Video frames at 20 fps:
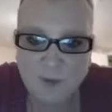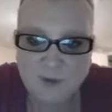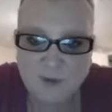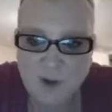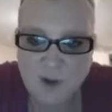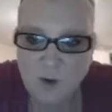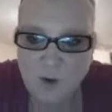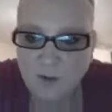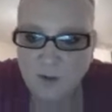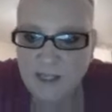
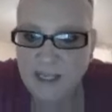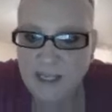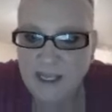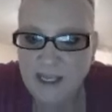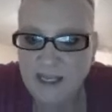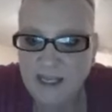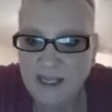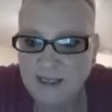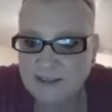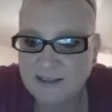only.
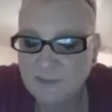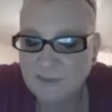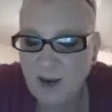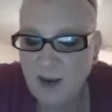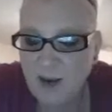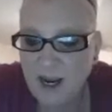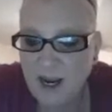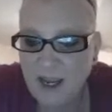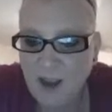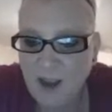It is
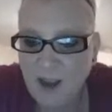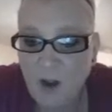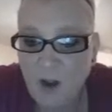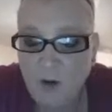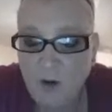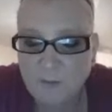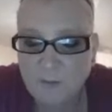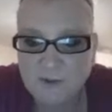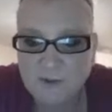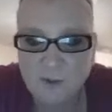my
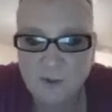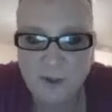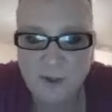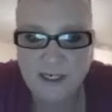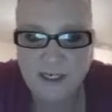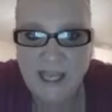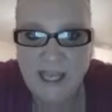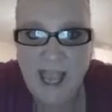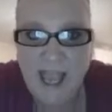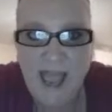hope to one
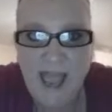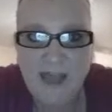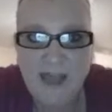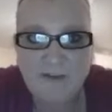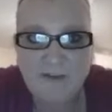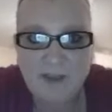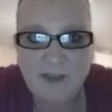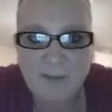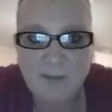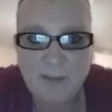day
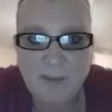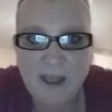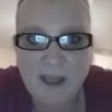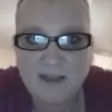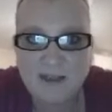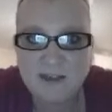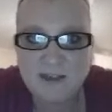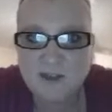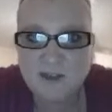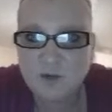have a
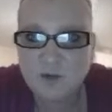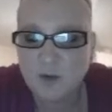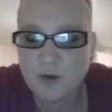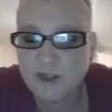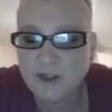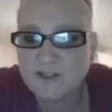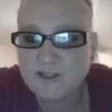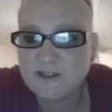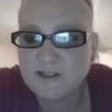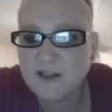pet
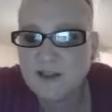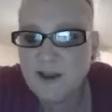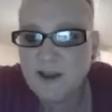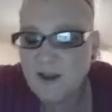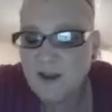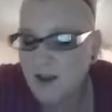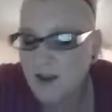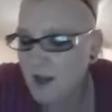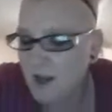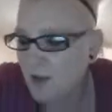tortoise.
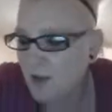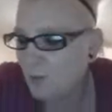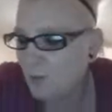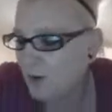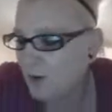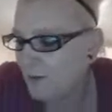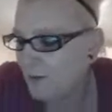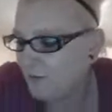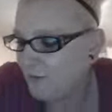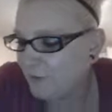One
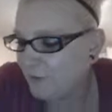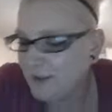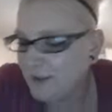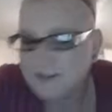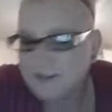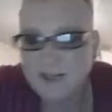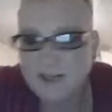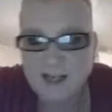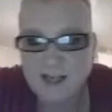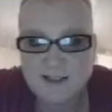of my
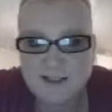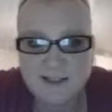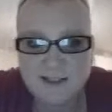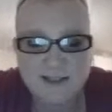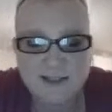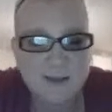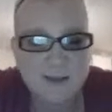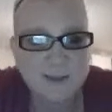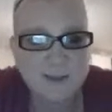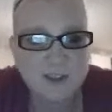friends does. His
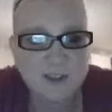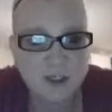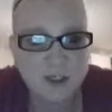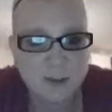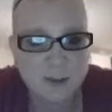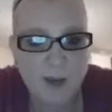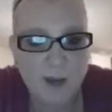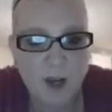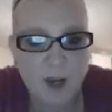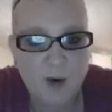name is
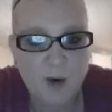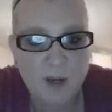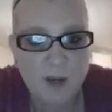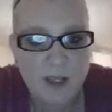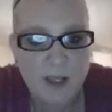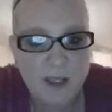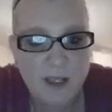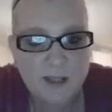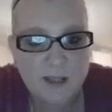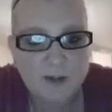Turbo.
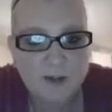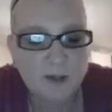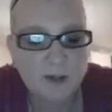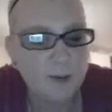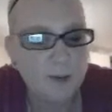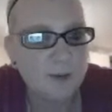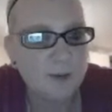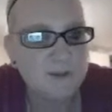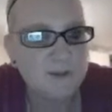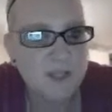
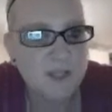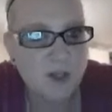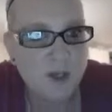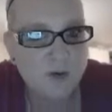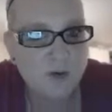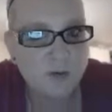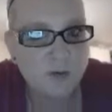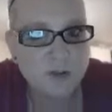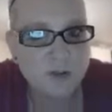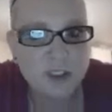Turbo is
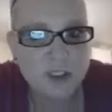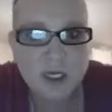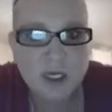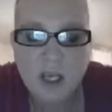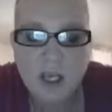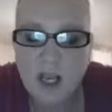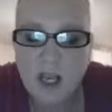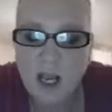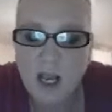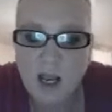huge,
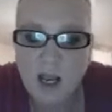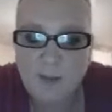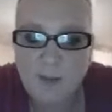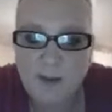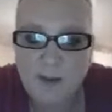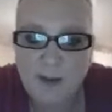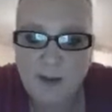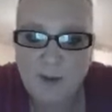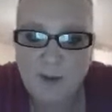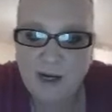
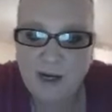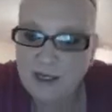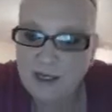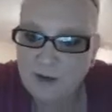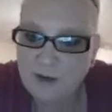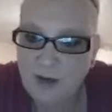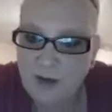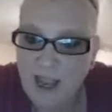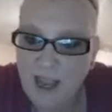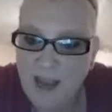but I want a
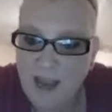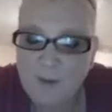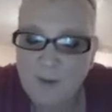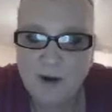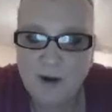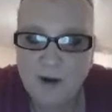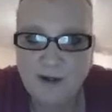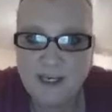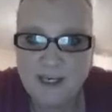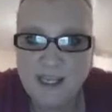little guy. I
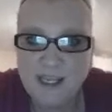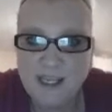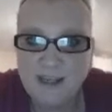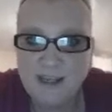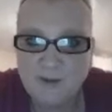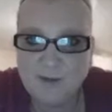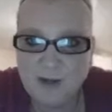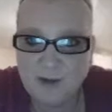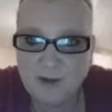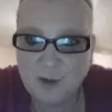wanted to keep
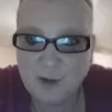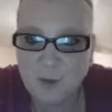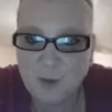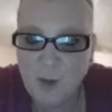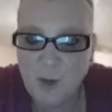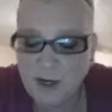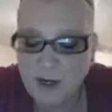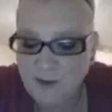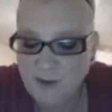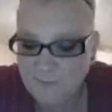a little
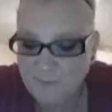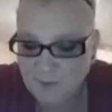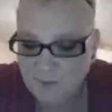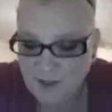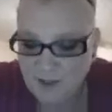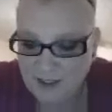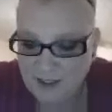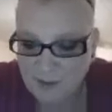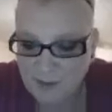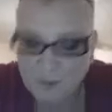one,
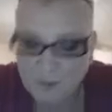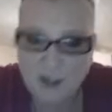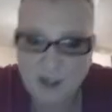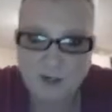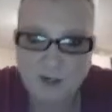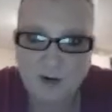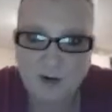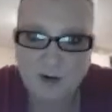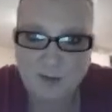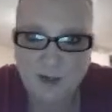like a
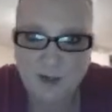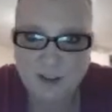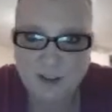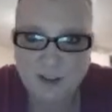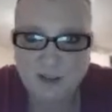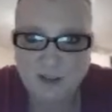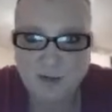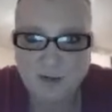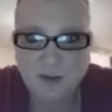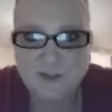
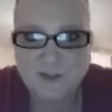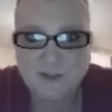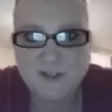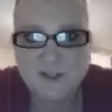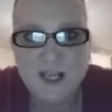Russian tortoise.